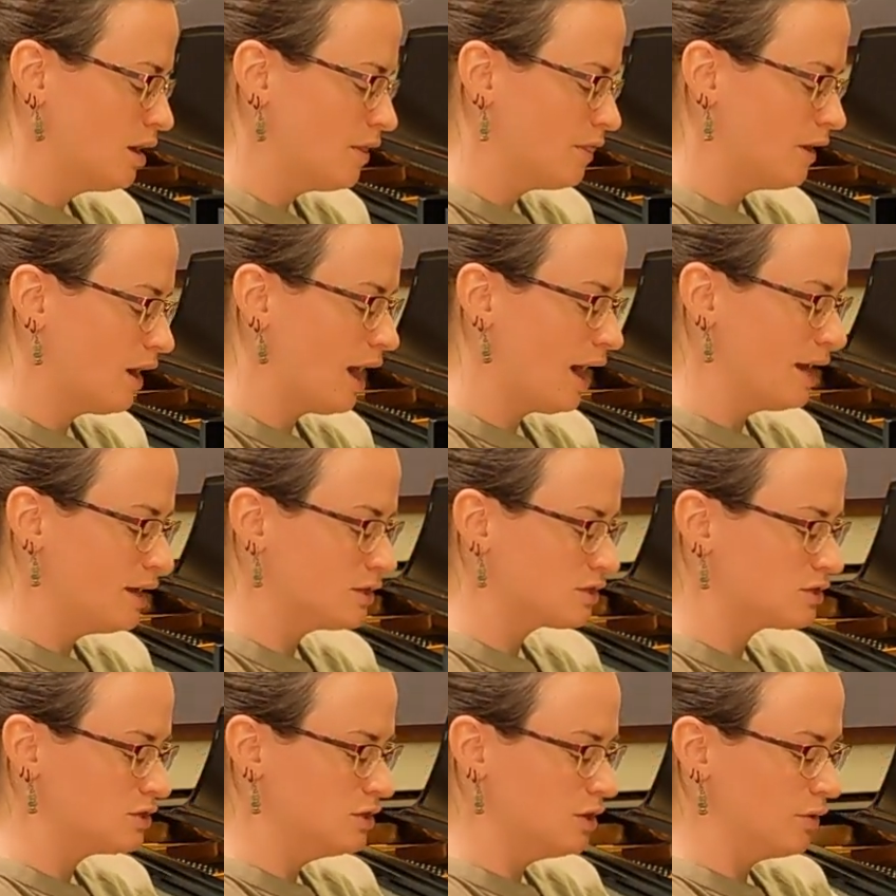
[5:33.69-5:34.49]
The
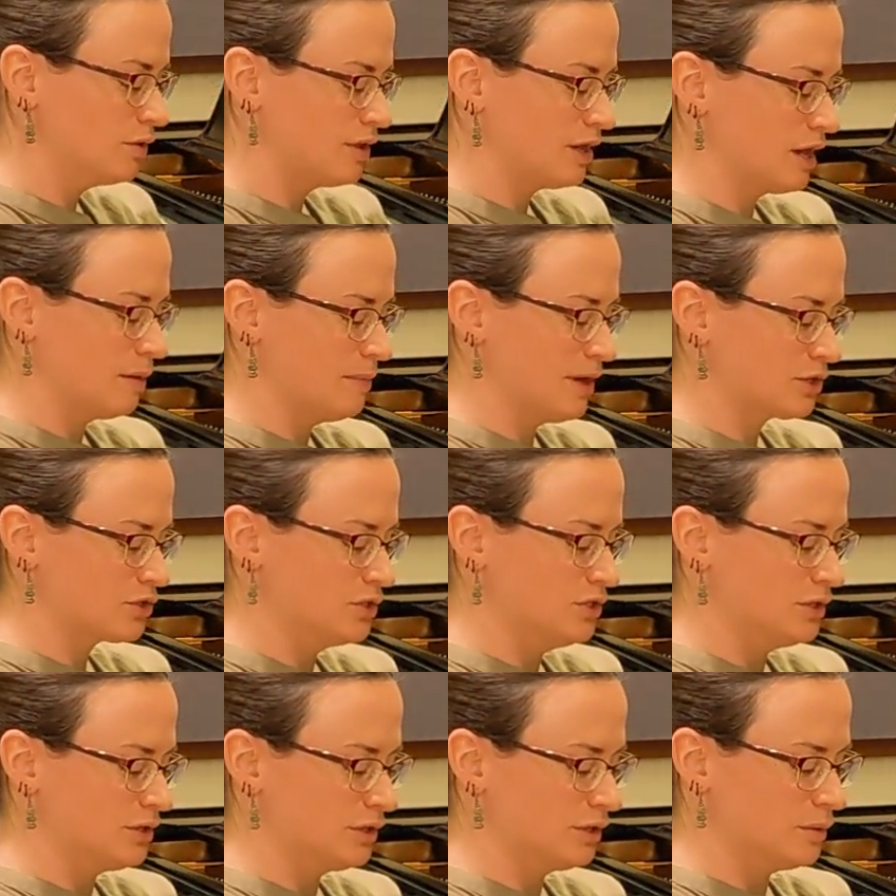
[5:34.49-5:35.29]
highest note that I'm actually
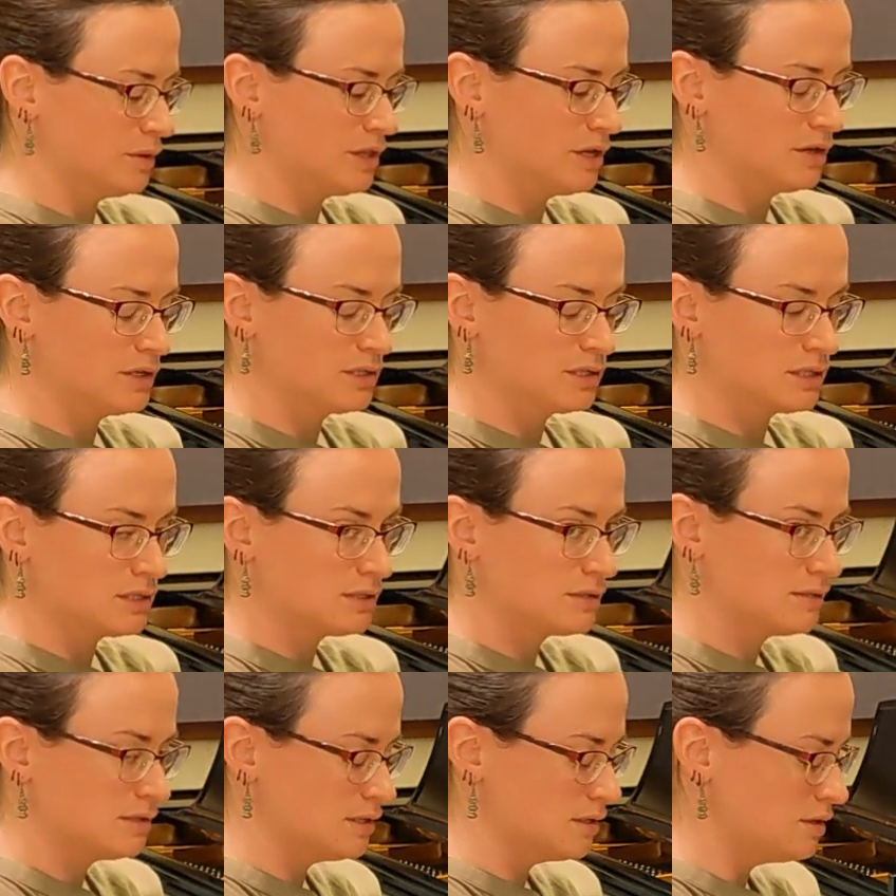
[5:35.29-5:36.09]
dealing with here is a
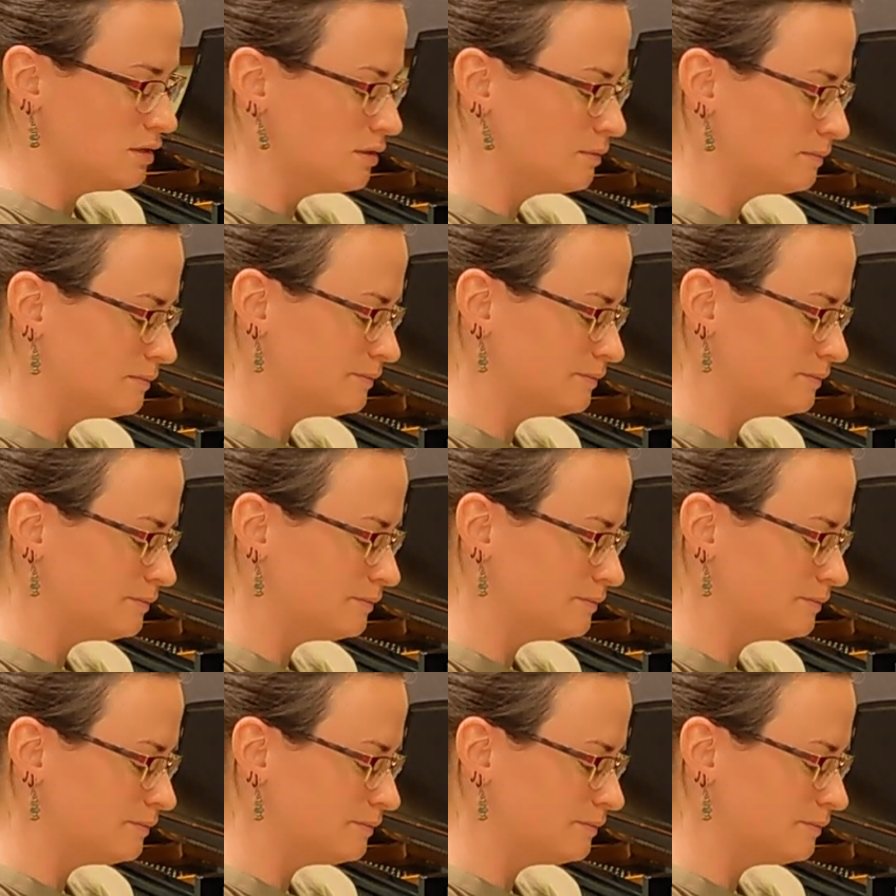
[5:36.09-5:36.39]
C.